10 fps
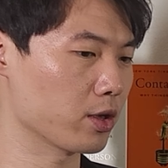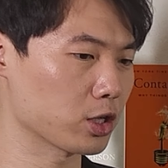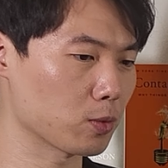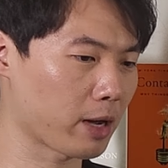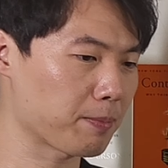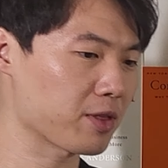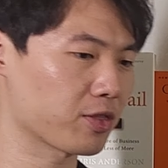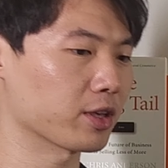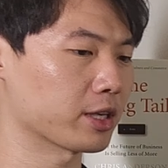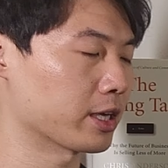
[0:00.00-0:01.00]
you might be
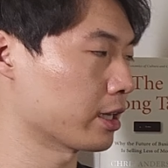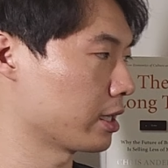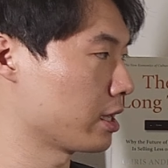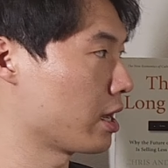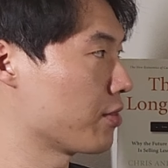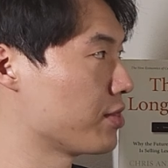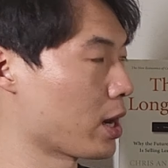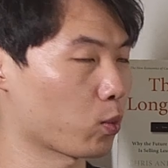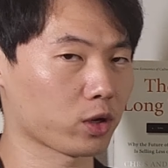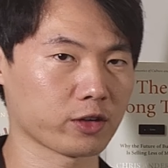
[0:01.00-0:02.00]
thinking
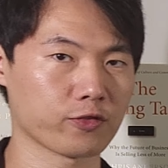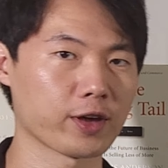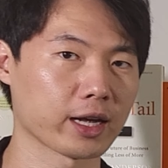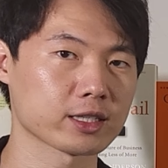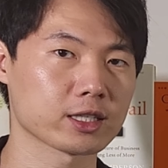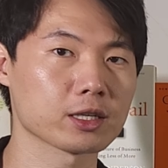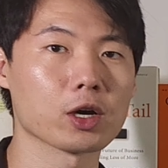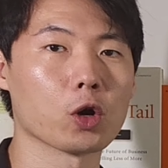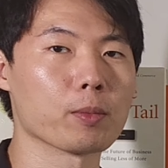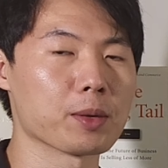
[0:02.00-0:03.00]
network effect,
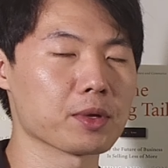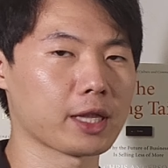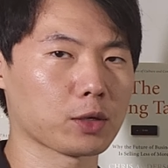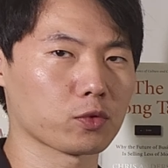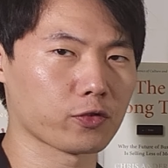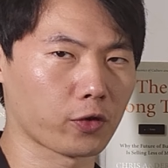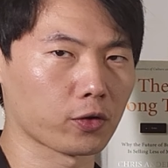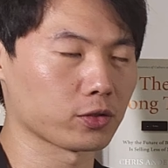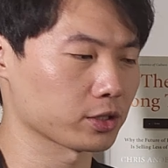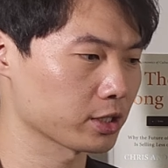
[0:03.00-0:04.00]
oh, maybe like
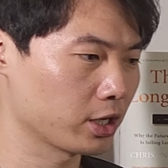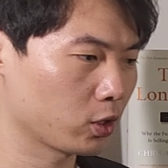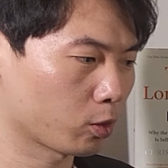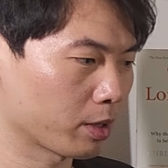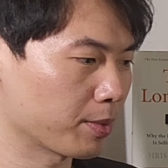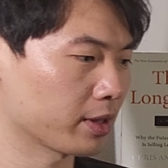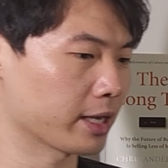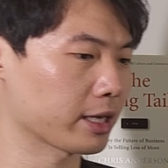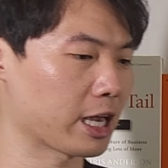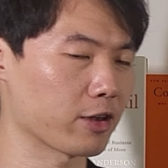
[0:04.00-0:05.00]
referrals, or maybe
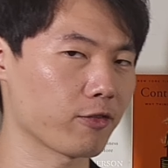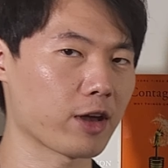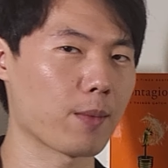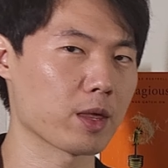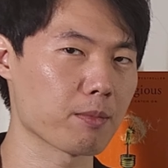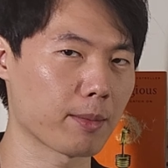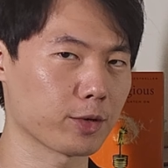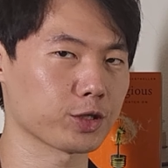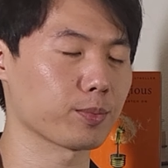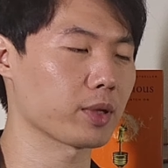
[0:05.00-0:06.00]
like a family
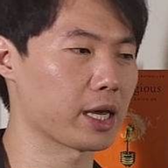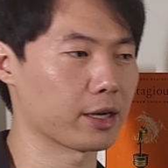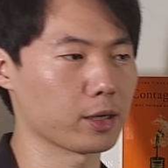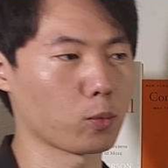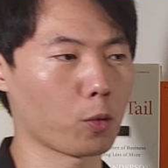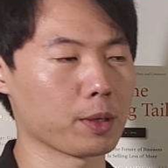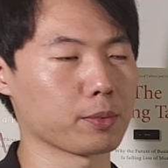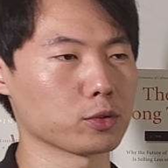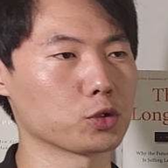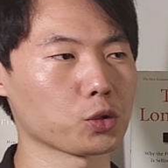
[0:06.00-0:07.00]
membership plan. The more
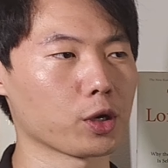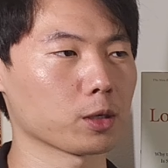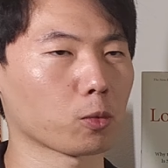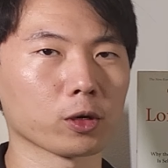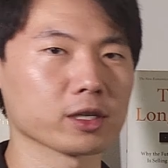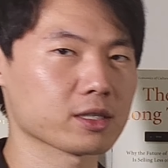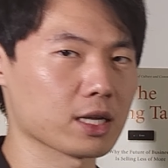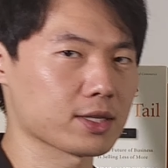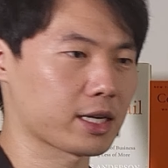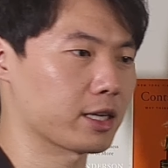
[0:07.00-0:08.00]
people who join, the more
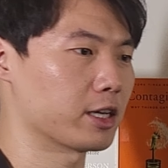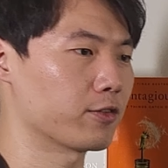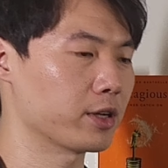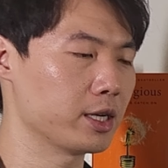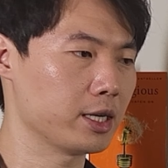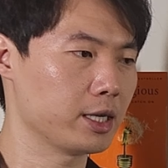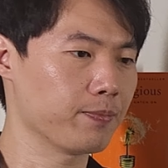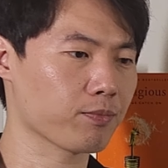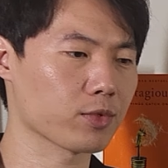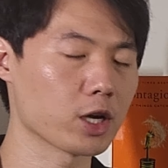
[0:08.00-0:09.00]
discounts I can give.
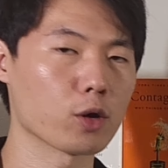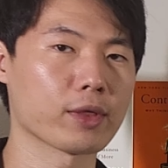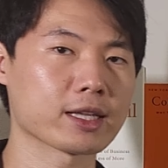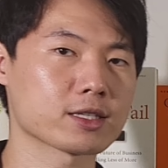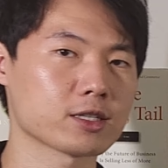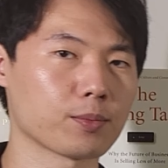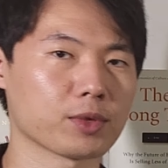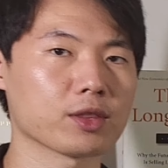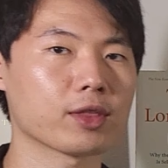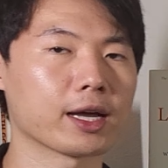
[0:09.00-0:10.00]
No, that's
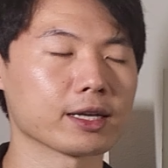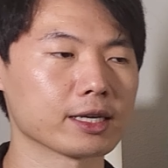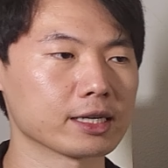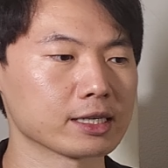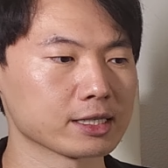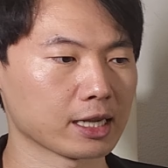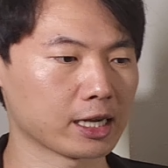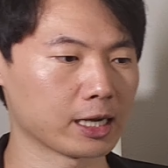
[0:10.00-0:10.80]
something that is